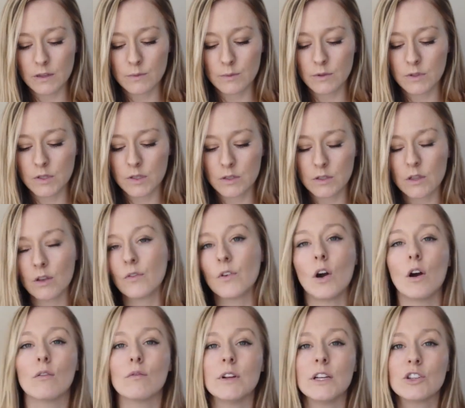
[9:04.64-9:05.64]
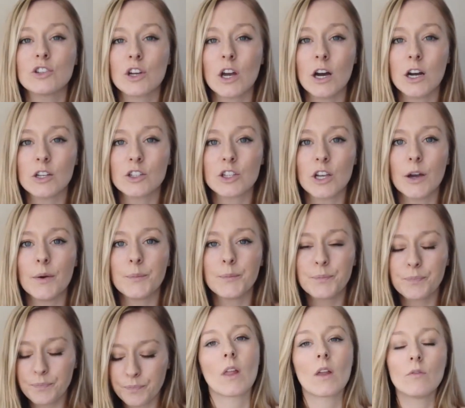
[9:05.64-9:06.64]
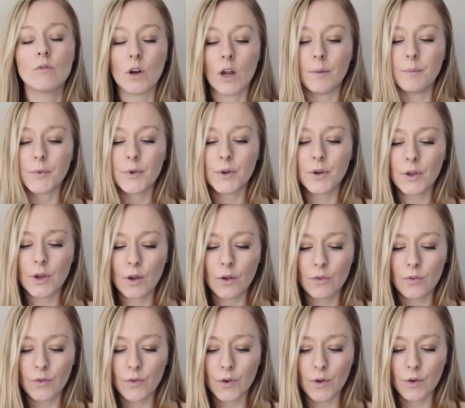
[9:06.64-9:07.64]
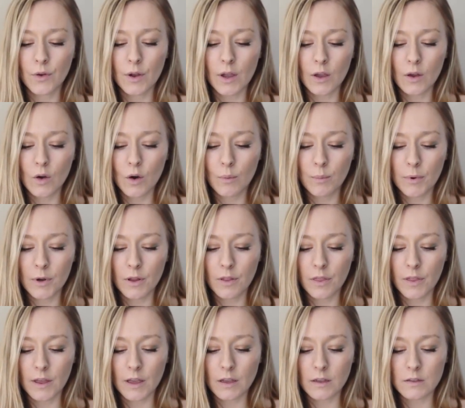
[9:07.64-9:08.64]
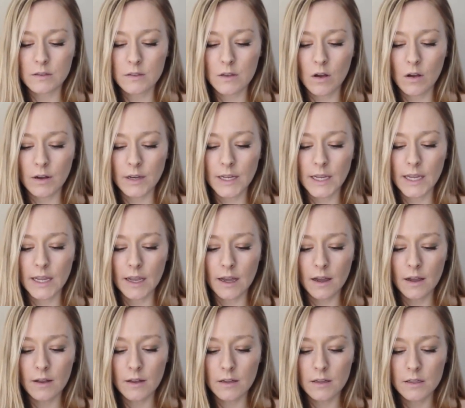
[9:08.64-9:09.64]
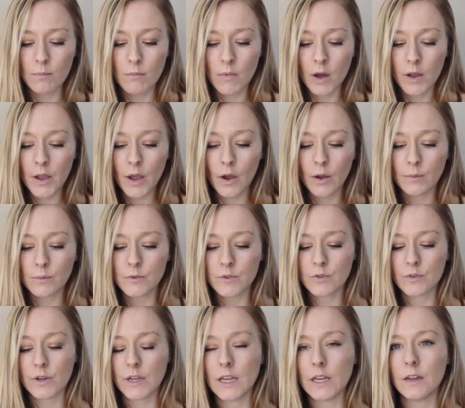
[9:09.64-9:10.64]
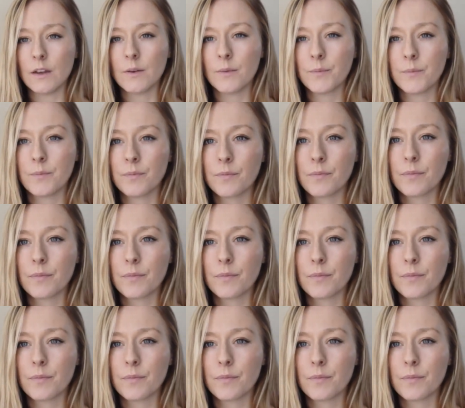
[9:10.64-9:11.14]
these ones because I've got a recharger. Right, I'm going to go through a couple of things on here. My home screen